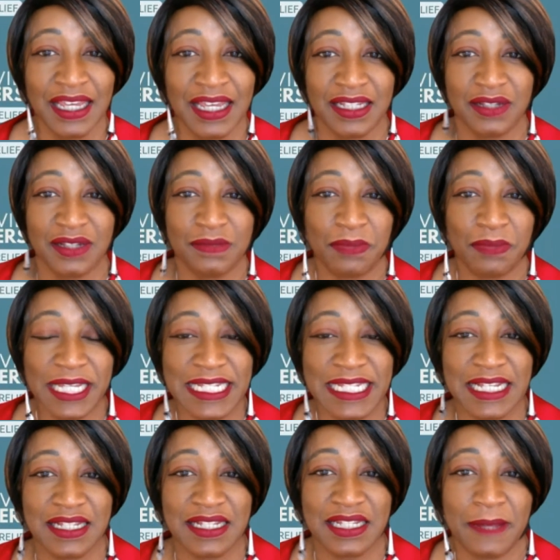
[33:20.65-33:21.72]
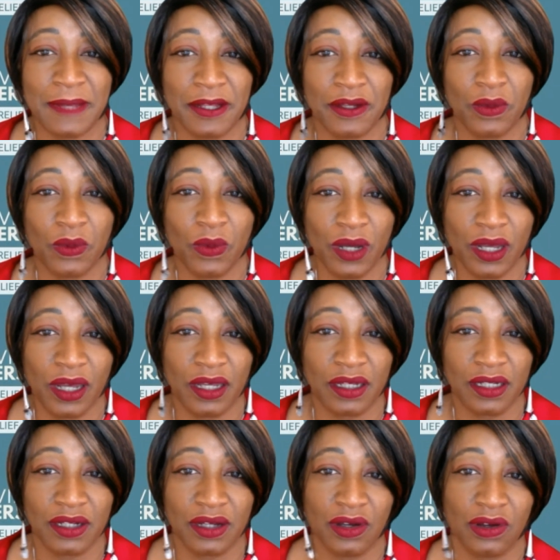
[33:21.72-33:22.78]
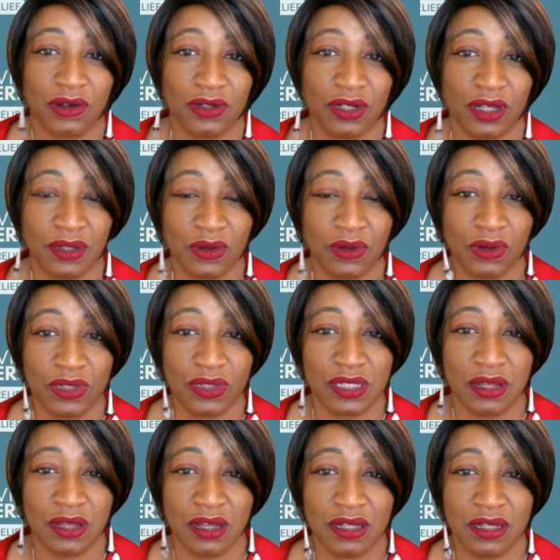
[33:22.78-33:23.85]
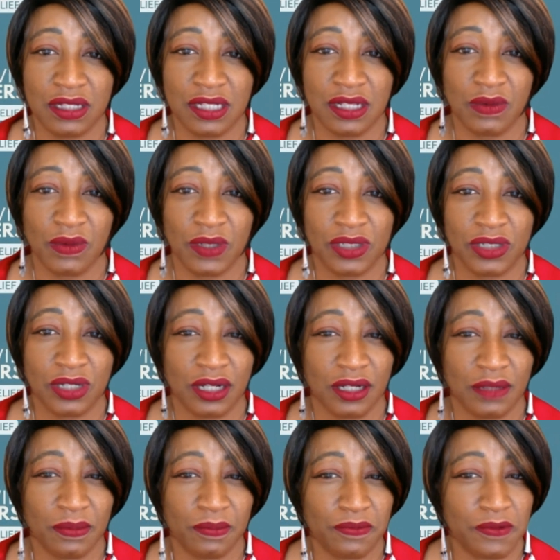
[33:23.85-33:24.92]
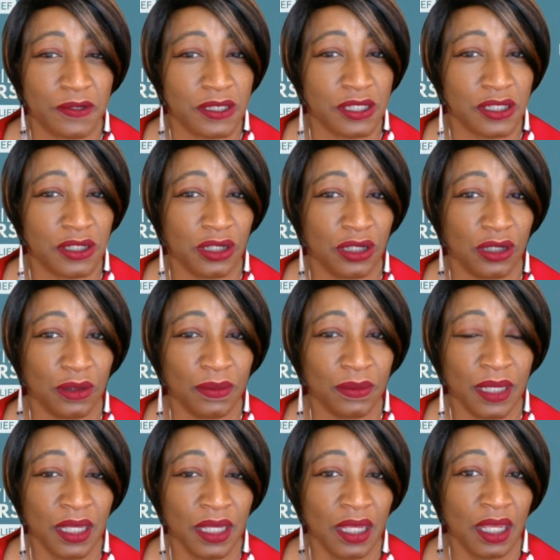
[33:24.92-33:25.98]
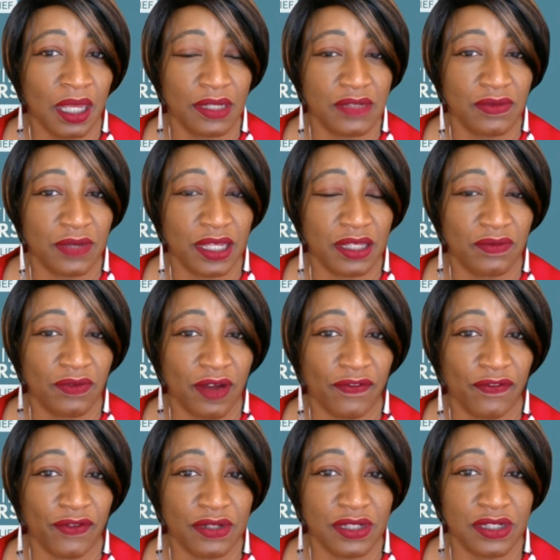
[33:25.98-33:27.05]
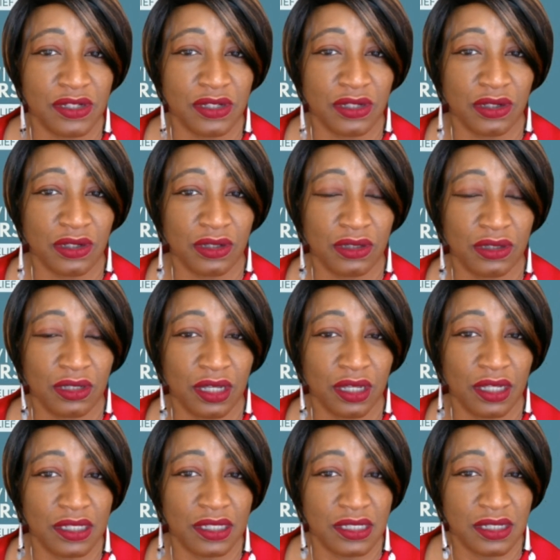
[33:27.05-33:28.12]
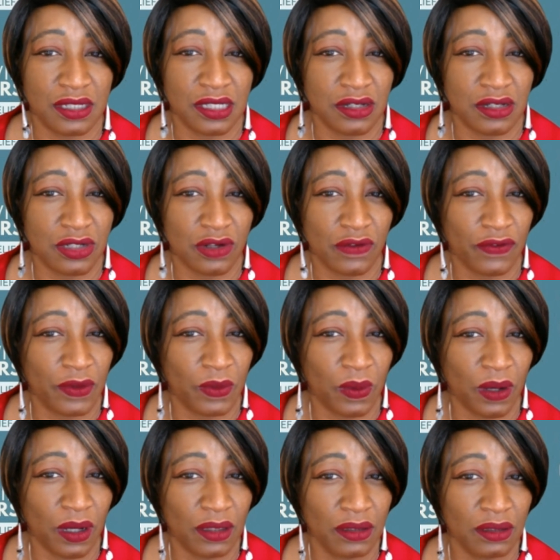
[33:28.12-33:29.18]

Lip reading: So please tell us about your work on long SARS, which I presume is in reference to SARS-CoV-1.